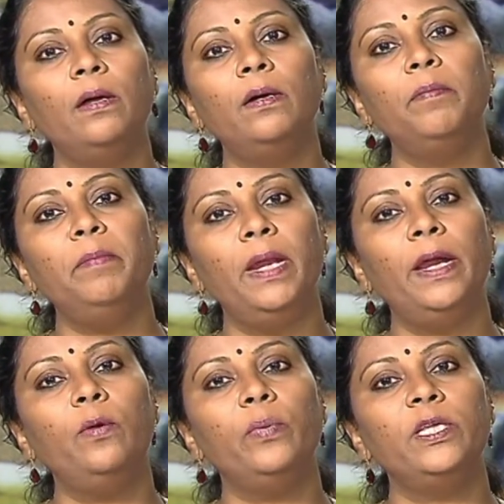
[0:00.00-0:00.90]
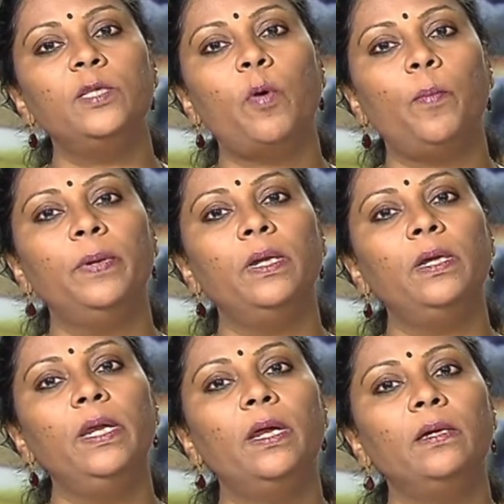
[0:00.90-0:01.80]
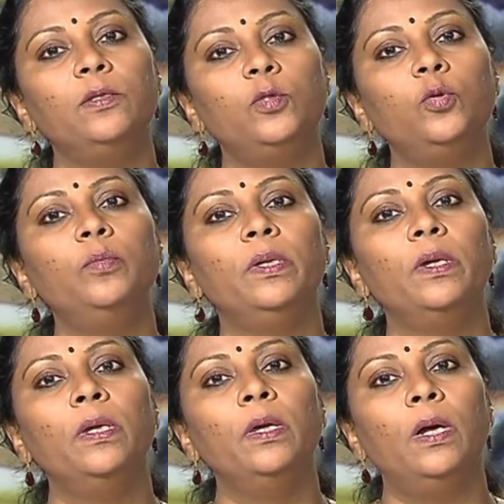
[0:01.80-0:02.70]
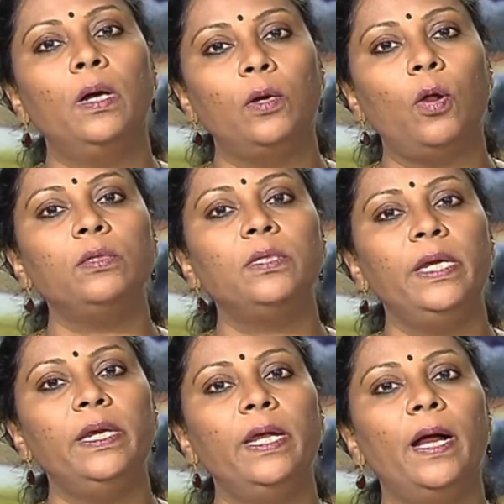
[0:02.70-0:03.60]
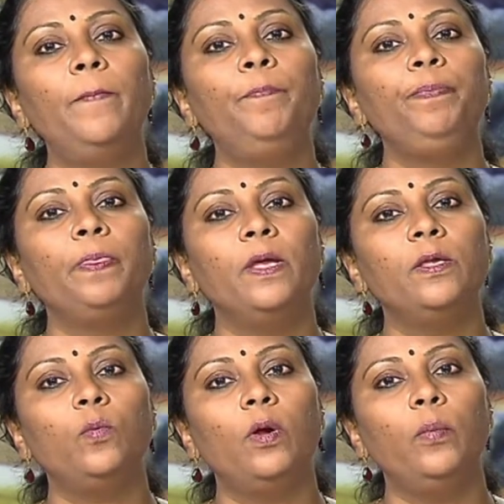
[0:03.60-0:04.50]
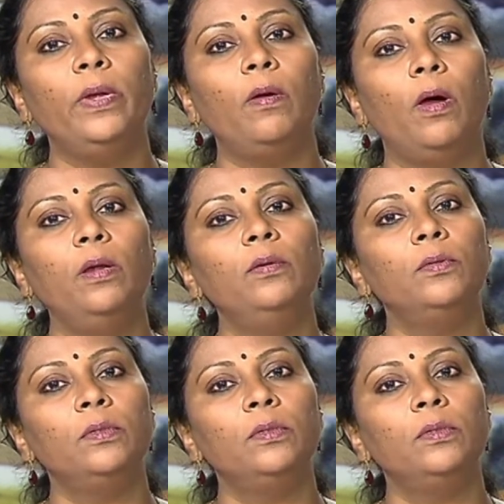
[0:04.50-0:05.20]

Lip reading: millet which is popularly consumed across India is what we call